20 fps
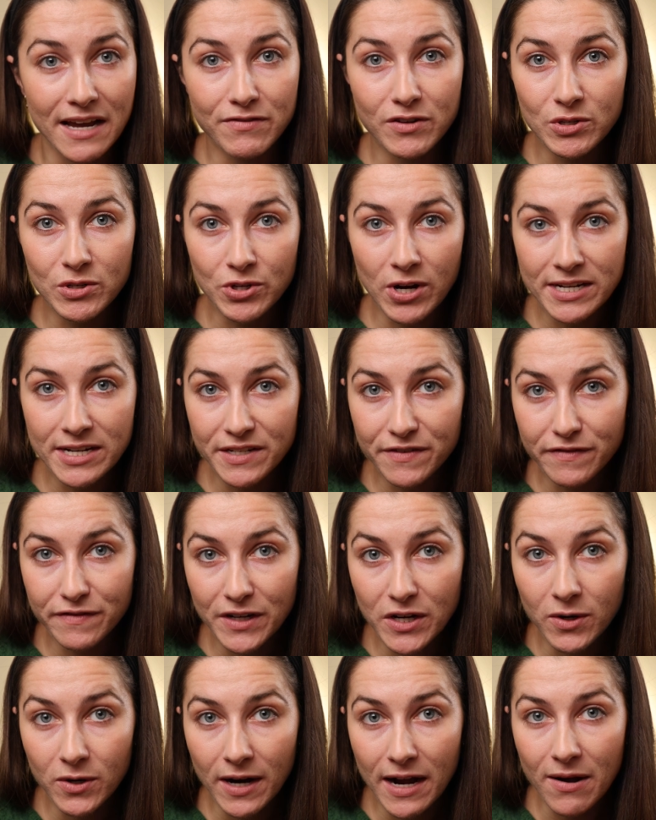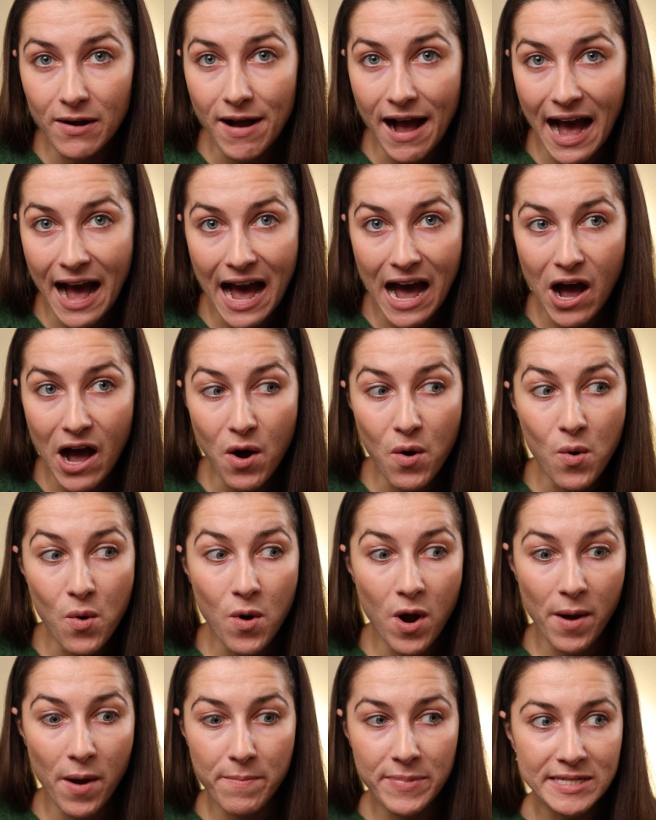If you're trying to figure out
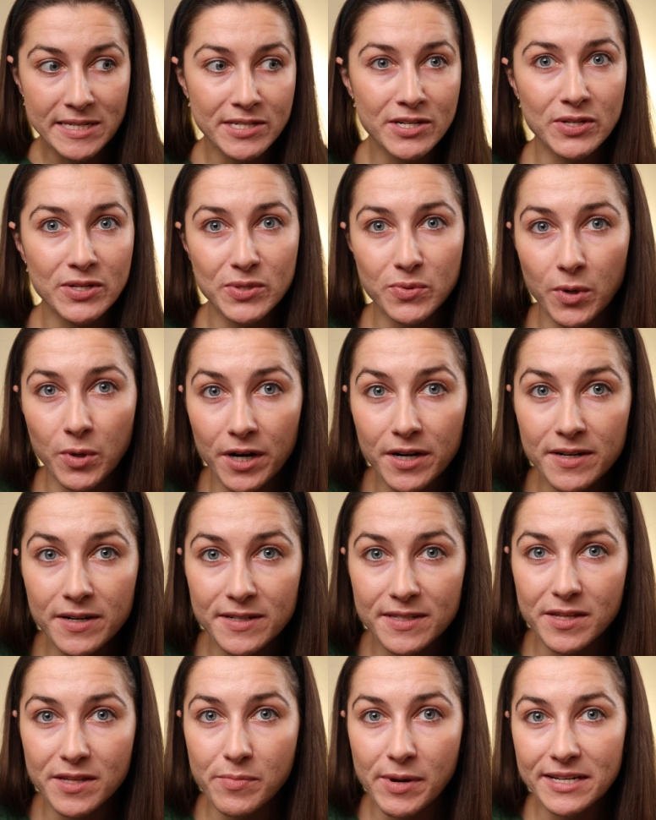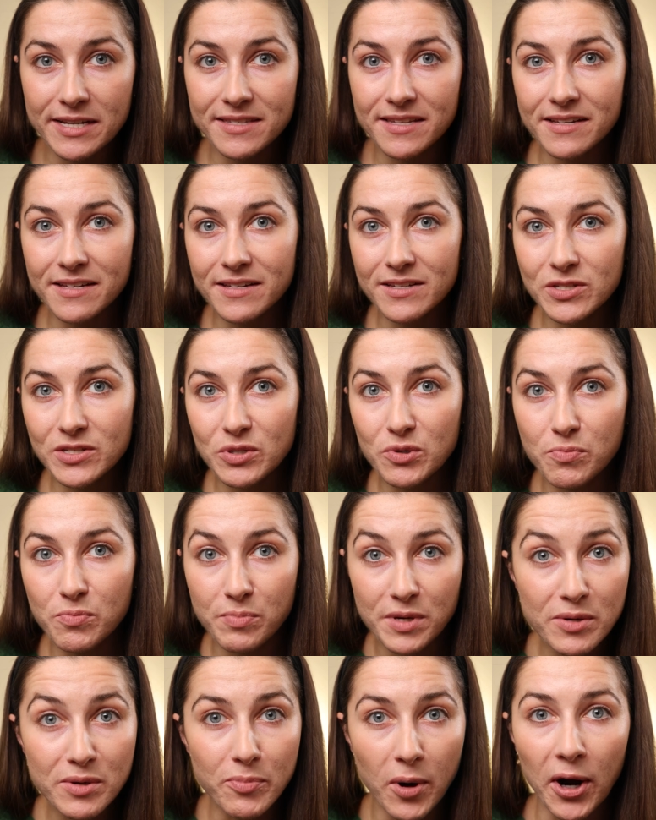how a business works, the best thing is to
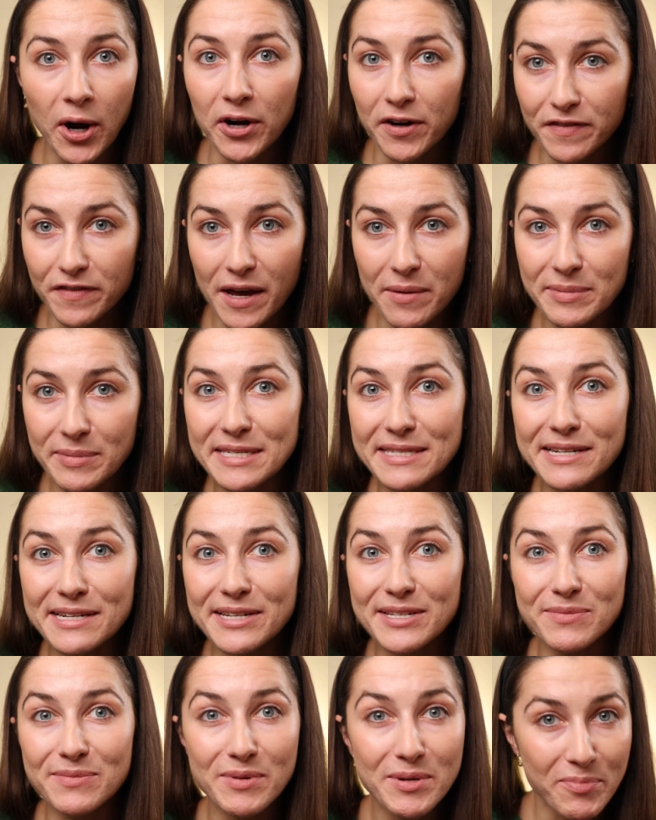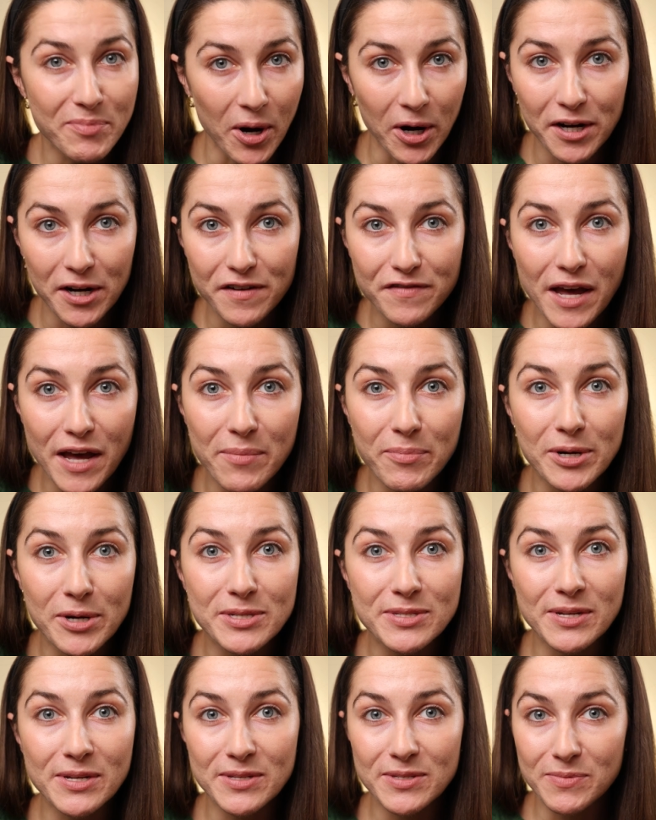be part of that business, be part of that
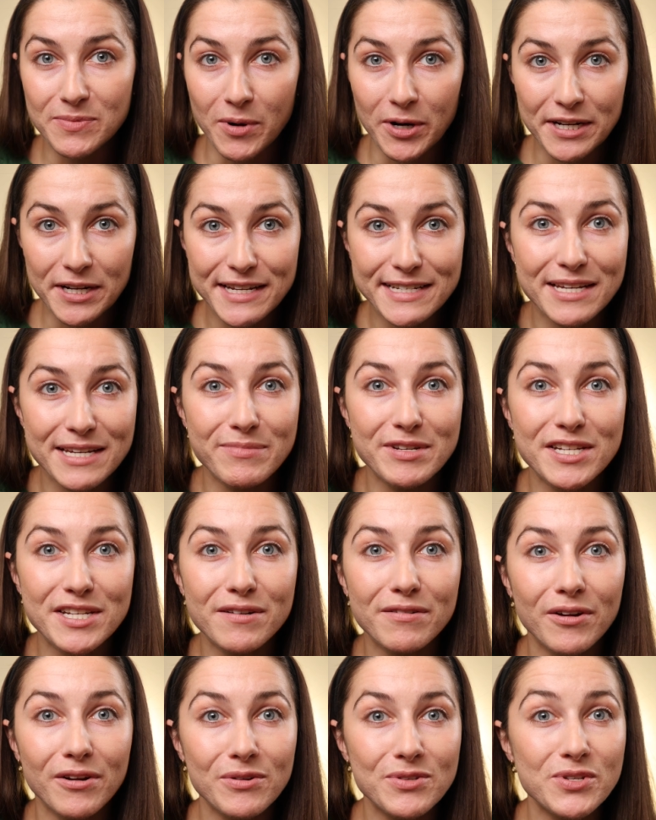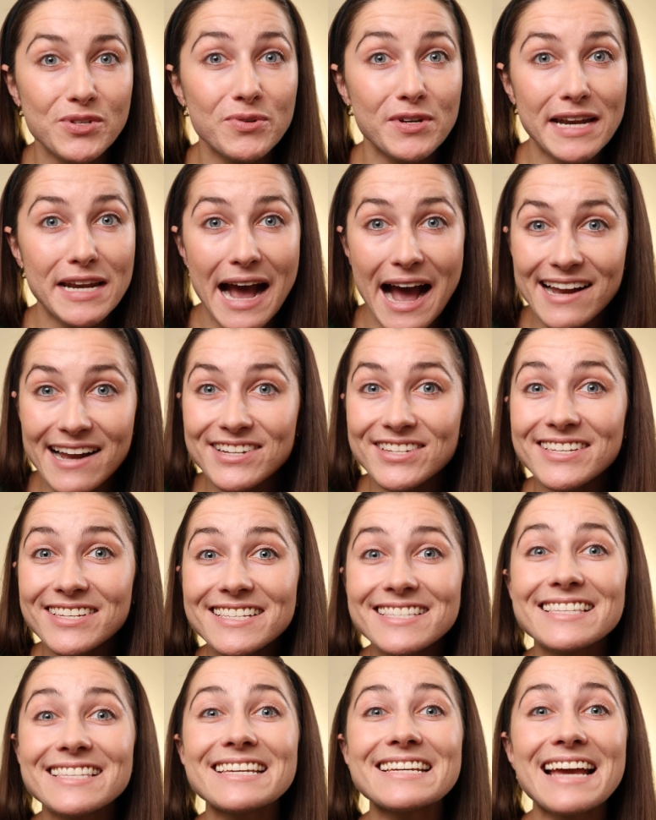person's marketing materials. You can
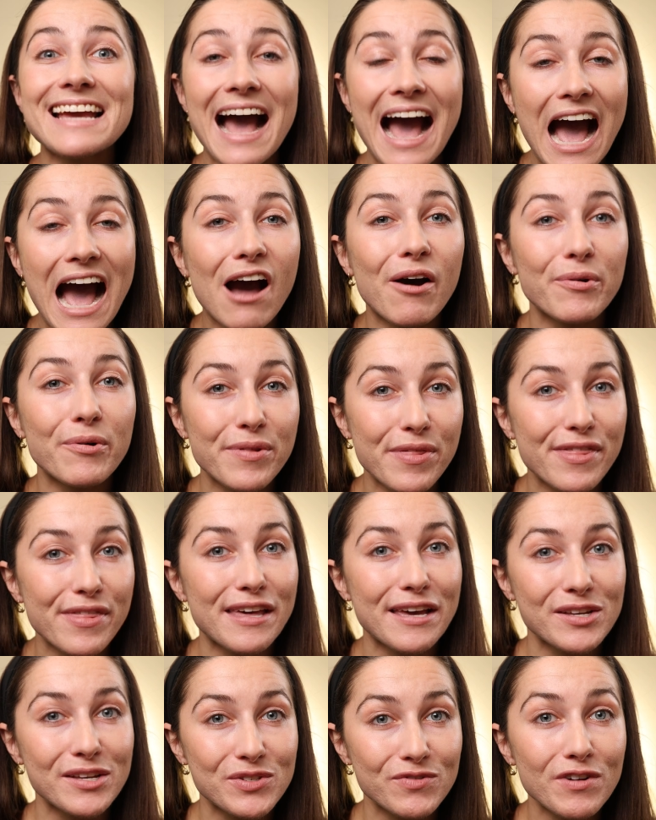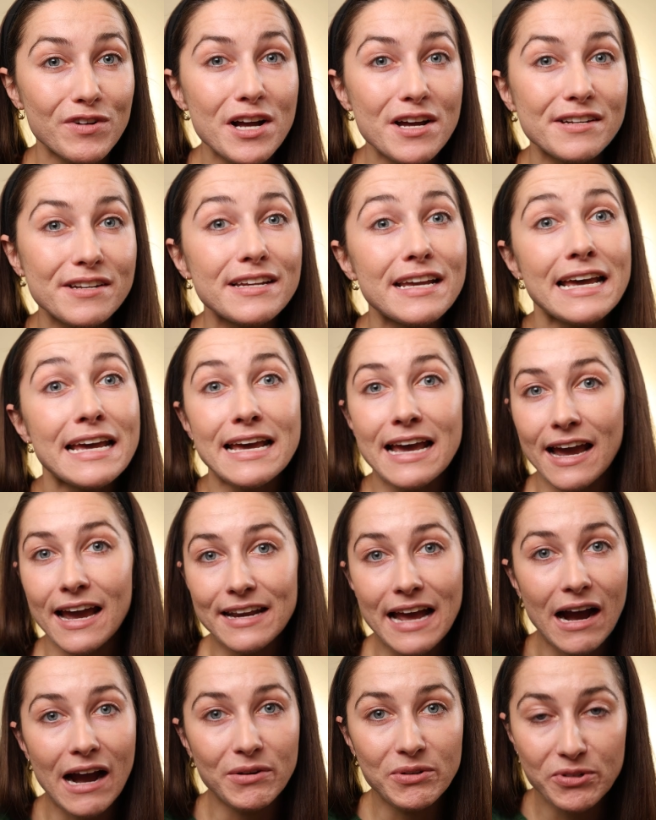actually see how things run
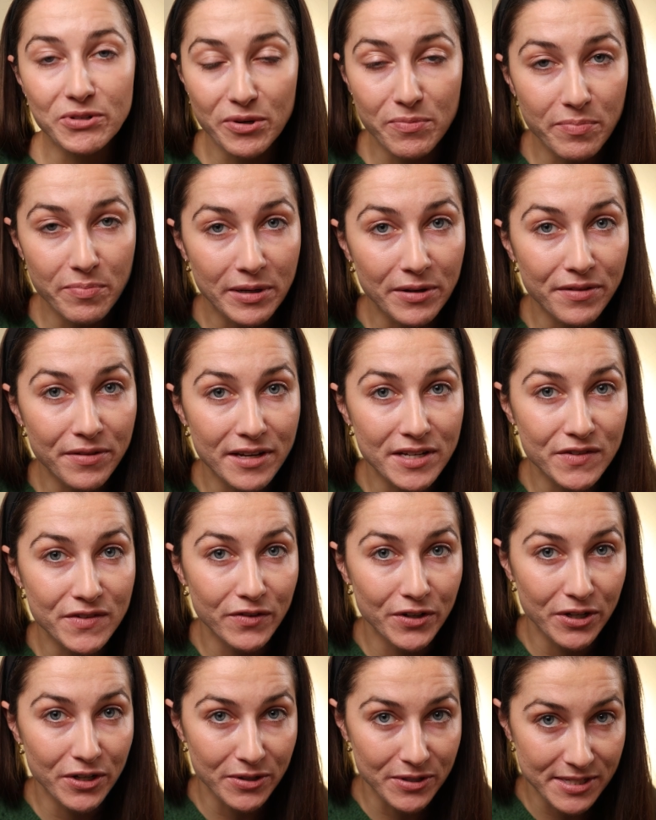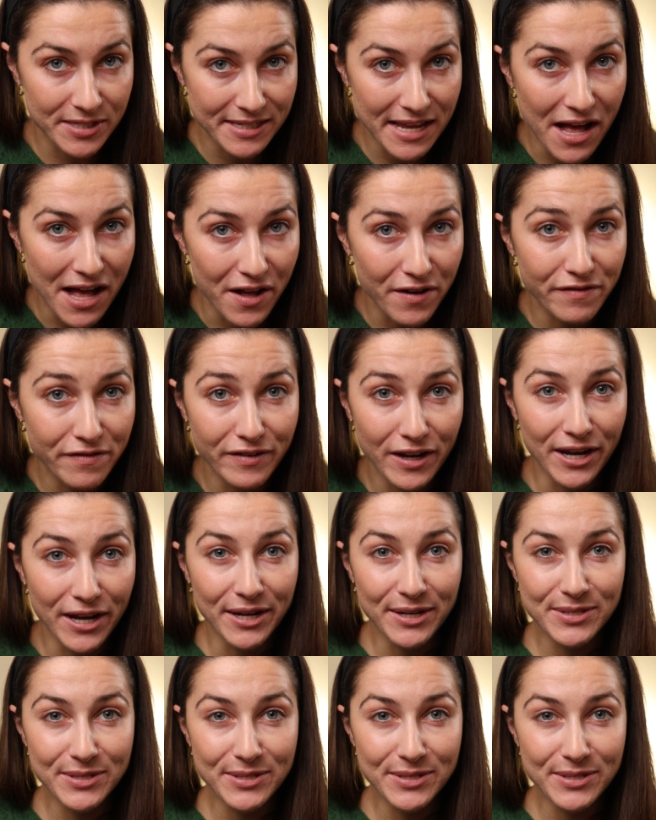and how you can build things for yourself.